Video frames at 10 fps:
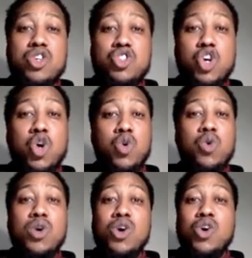
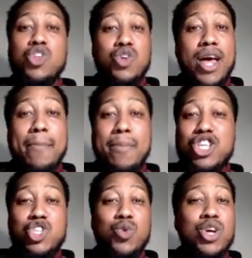So that
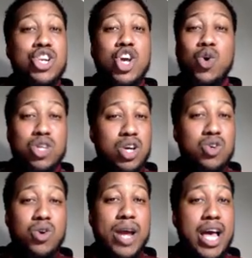means you would no
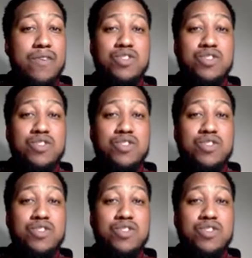longer have